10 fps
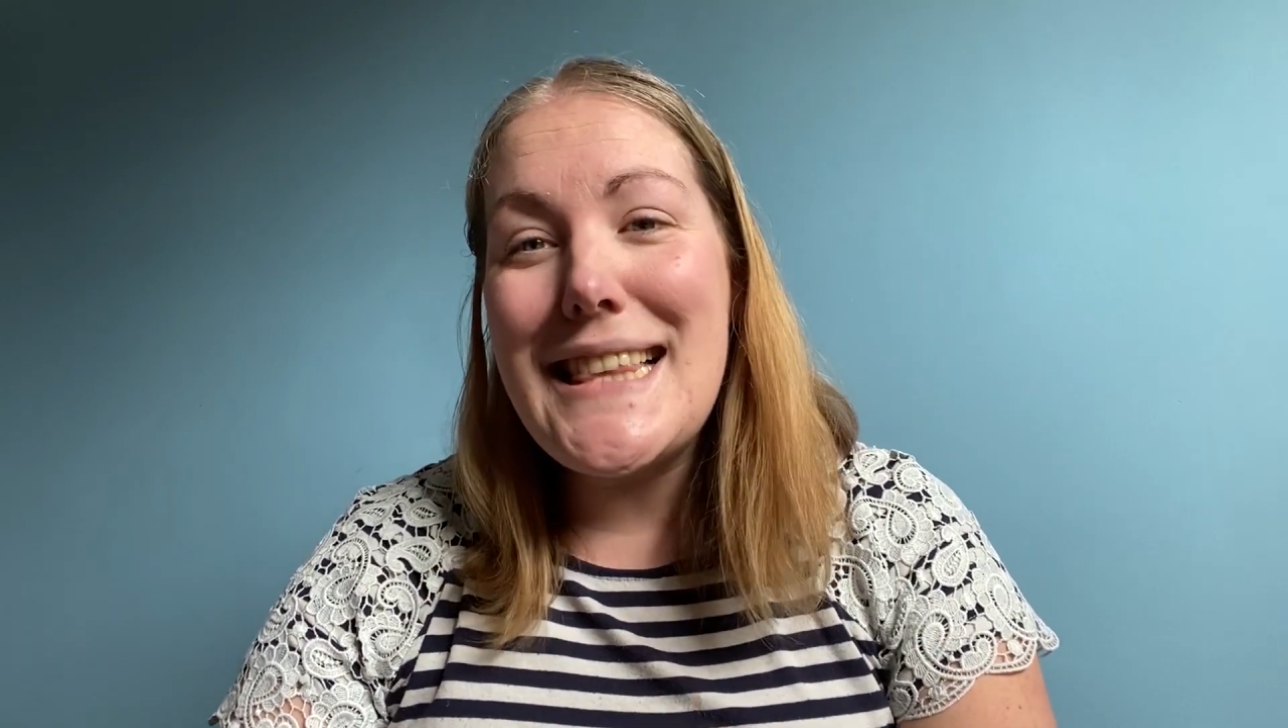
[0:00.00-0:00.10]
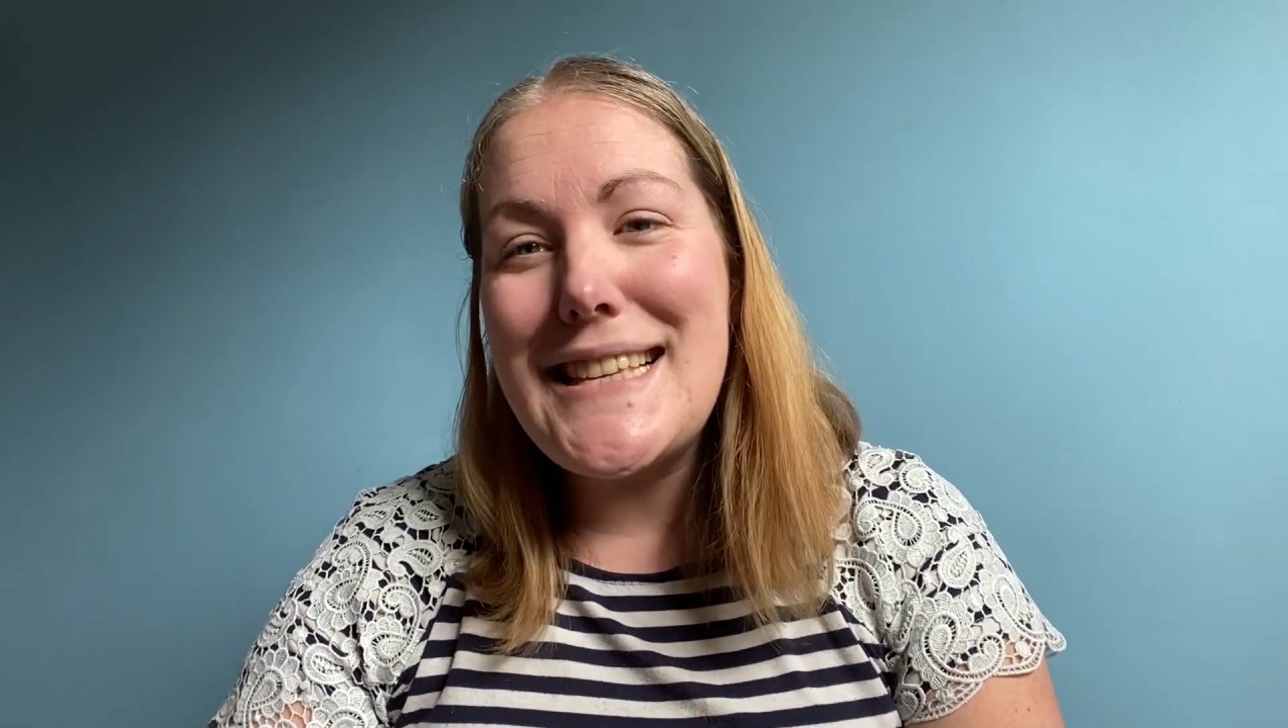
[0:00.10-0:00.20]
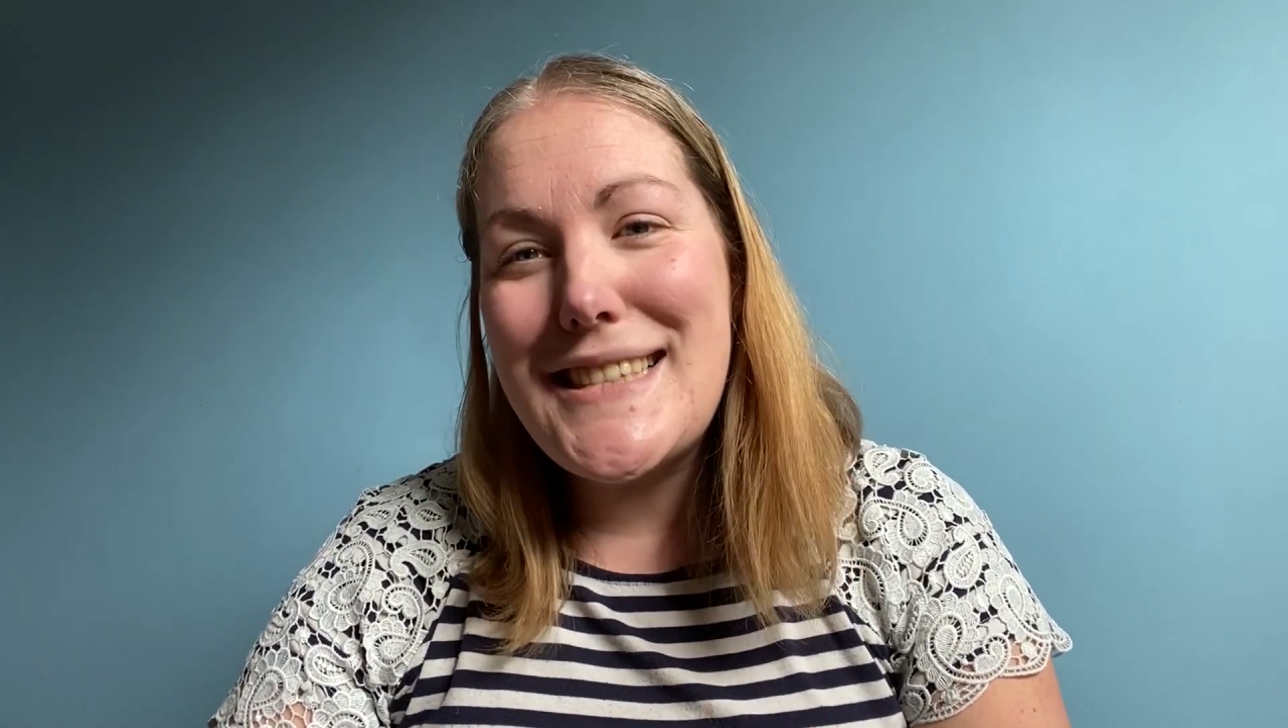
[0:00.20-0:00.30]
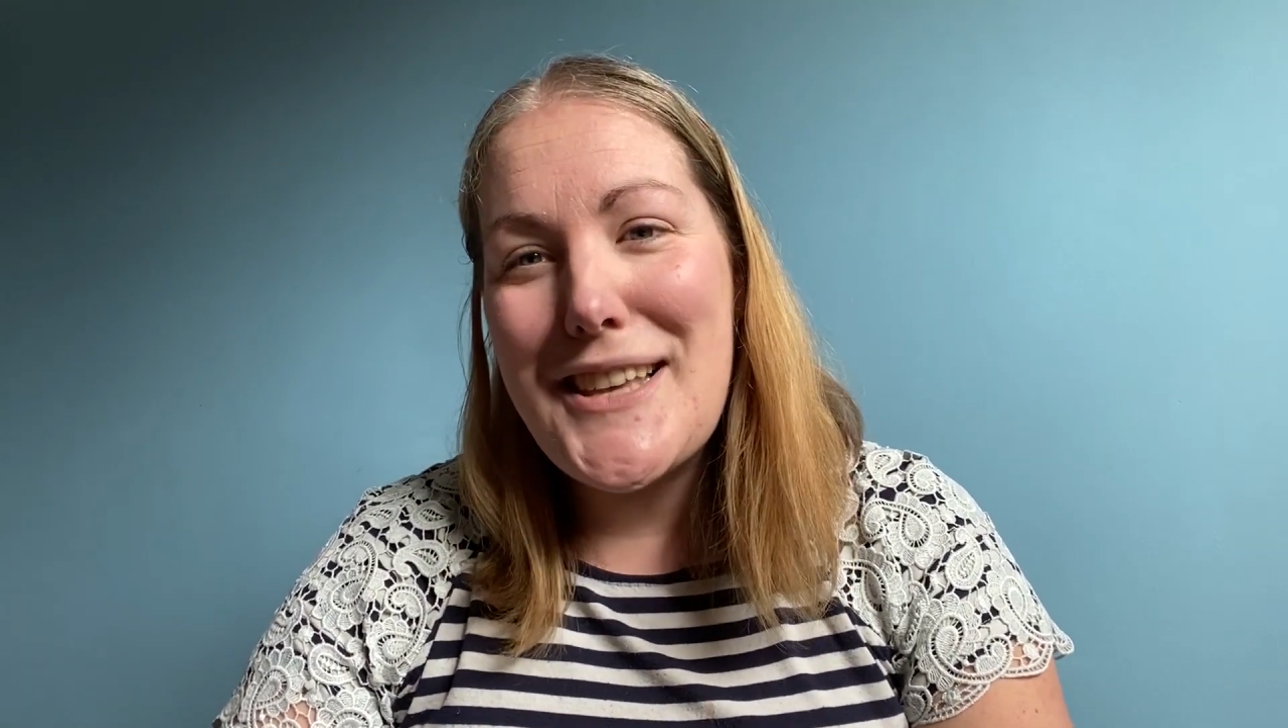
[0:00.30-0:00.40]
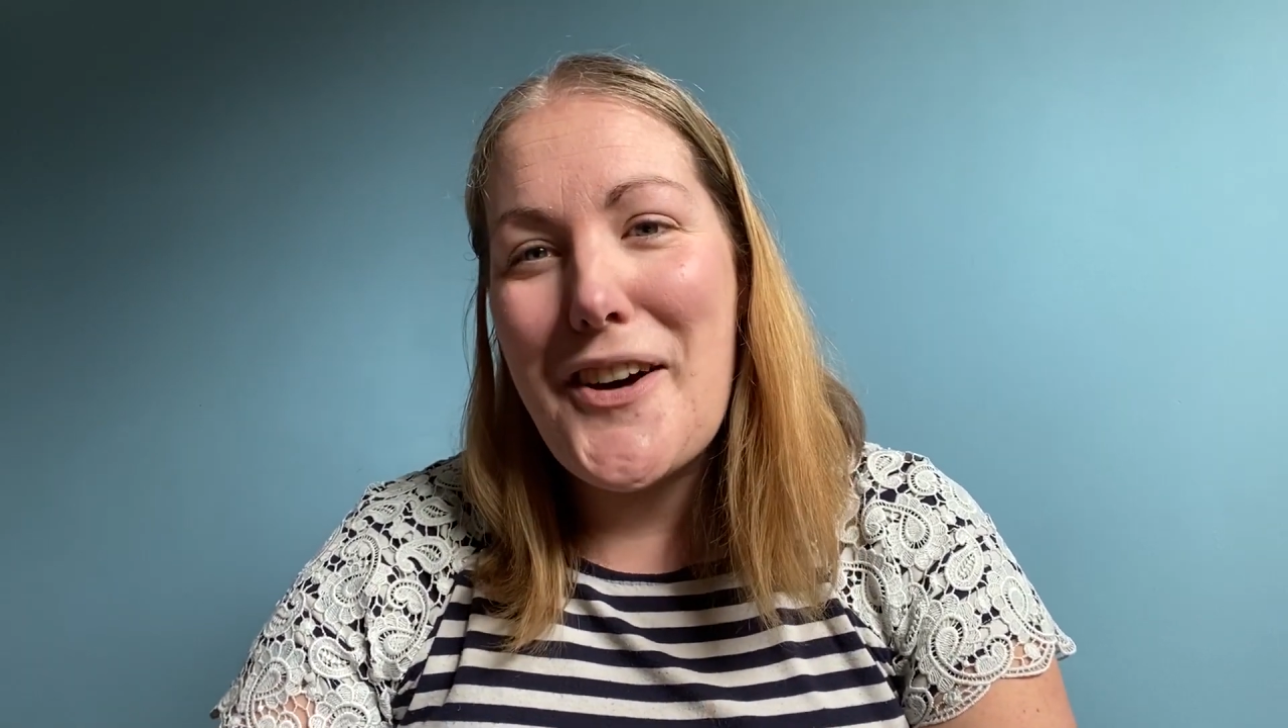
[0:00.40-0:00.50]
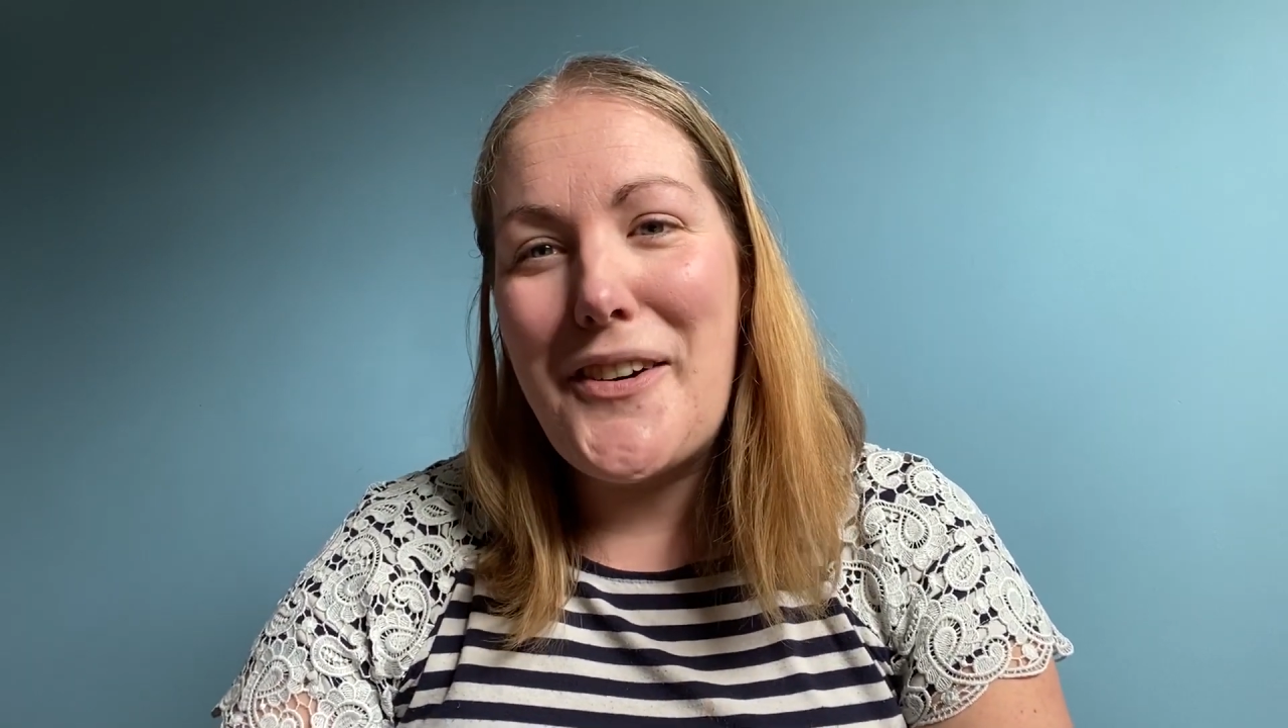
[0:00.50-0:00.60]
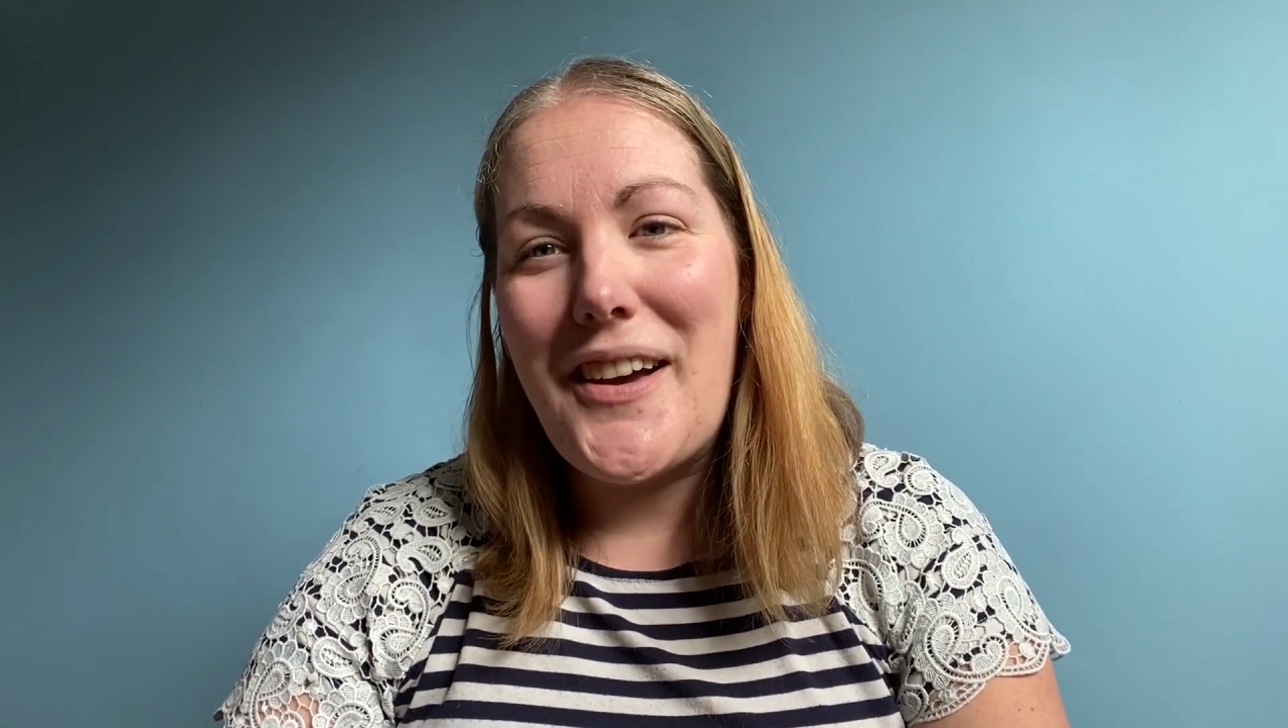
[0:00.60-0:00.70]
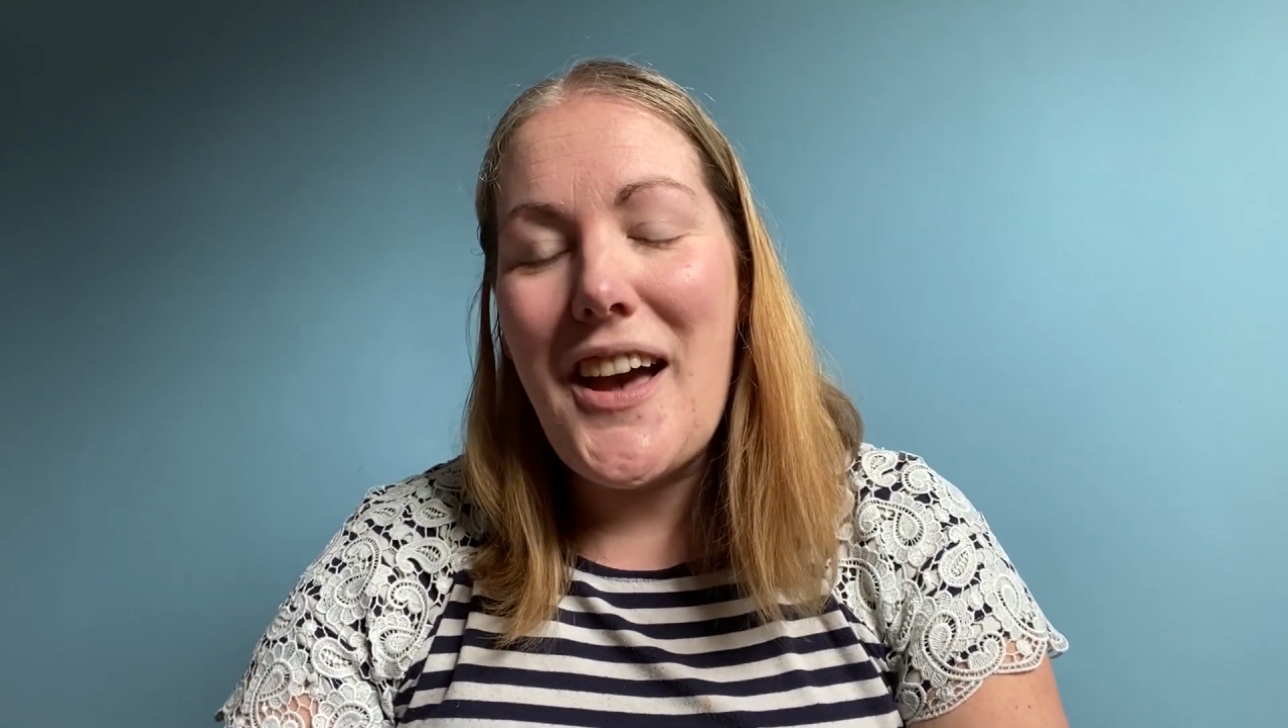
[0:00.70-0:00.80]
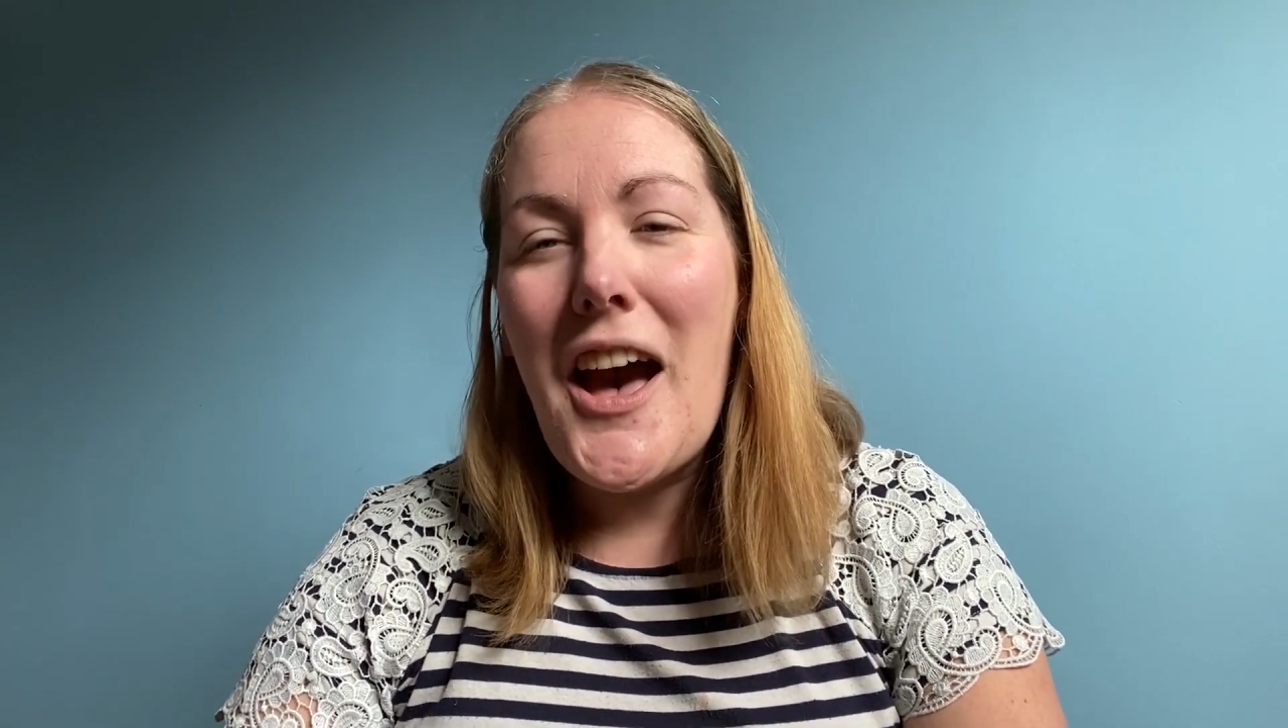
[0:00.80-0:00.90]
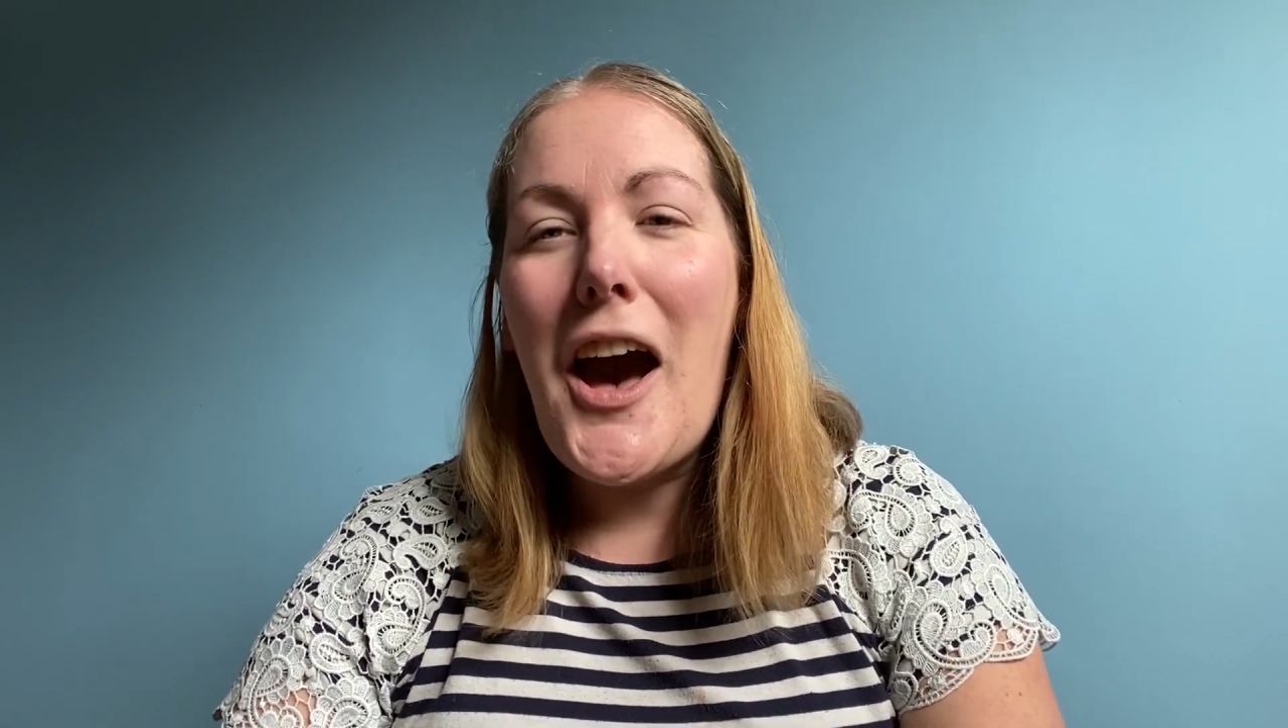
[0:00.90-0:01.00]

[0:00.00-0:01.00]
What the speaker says: this song,